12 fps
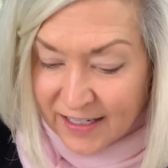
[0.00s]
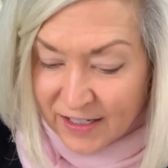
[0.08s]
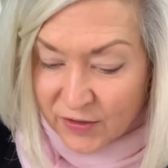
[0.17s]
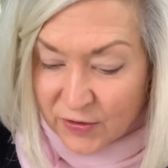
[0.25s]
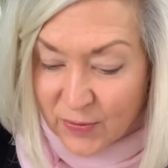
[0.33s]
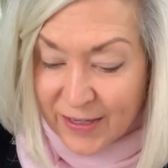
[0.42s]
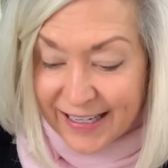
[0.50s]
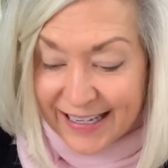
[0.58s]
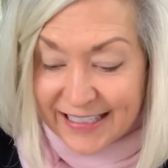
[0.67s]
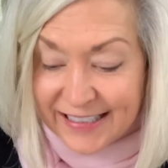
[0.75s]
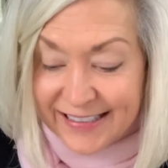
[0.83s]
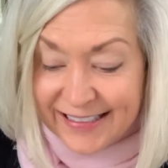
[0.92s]
So
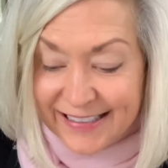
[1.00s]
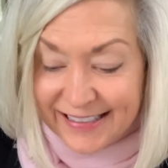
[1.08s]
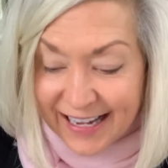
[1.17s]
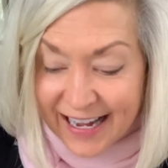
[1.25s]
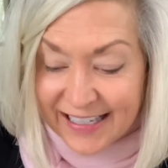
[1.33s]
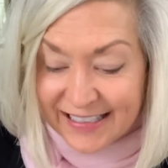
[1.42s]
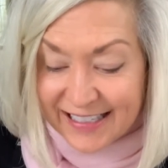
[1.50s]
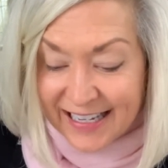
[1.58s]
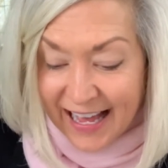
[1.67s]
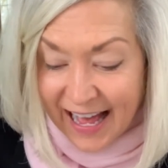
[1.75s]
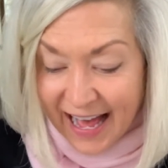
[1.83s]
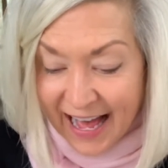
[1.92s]
he does not
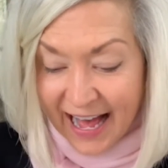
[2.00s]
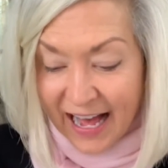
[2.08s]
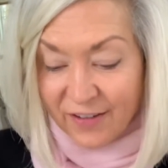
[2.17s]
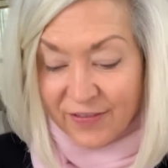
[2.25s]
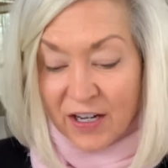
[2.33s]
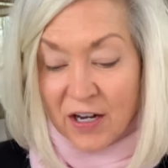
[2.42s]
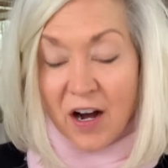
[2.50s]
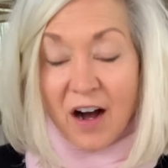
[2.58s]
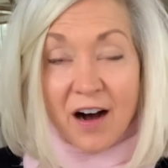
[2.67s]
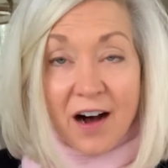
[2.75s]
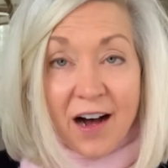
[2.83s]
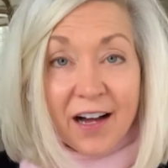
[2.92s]
have
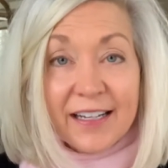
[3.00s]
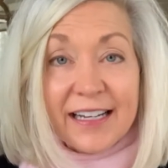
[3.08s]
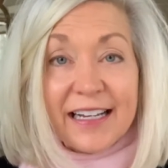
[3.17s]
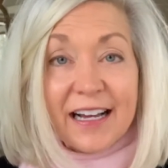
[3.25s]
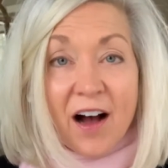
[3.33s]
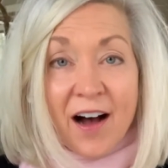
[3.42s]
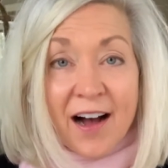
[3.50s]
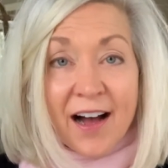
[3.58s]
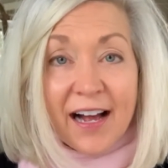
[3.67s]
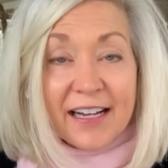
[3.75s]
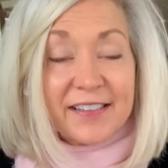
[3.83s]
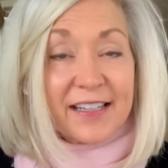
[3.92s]
haughty
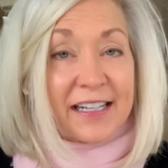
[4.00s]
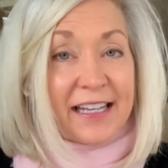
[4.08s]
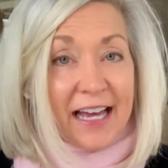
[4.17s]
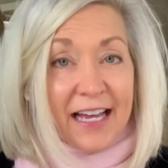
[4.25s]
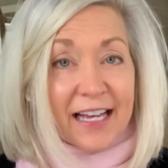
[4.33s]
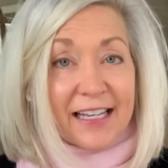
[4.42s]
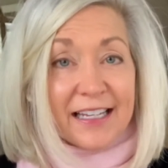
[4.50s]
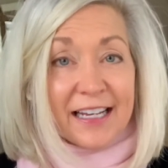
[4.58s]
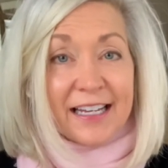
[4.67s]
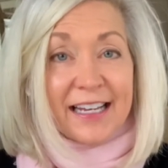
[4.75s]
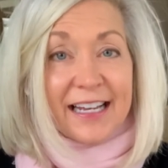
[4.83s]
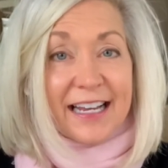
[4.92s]
eyes. Again,
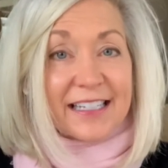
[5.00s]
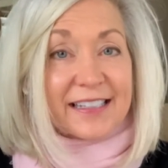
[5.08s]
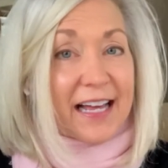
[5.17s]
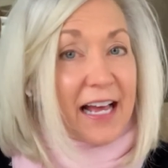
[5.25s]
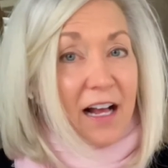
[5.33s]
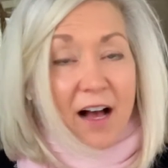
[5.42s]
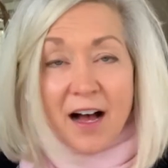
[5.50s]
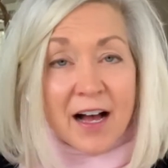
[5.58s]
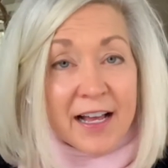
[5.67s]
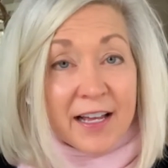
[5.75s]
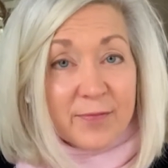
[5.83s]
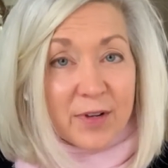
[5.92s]
he's saying,
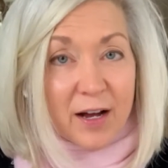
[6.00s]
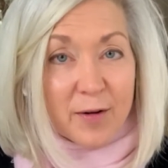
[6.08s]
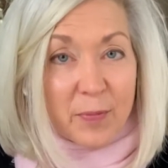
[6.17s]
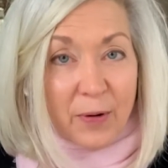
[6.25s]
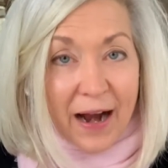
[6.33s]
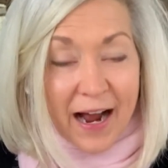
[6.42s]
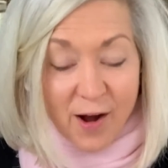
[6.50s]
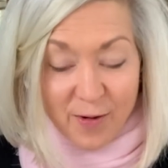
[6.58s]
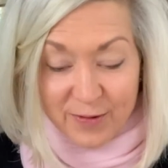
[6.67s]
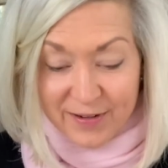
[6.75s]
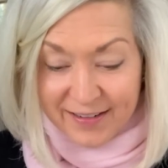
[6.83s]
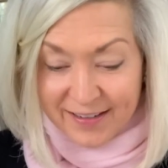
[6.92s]
I am not proud.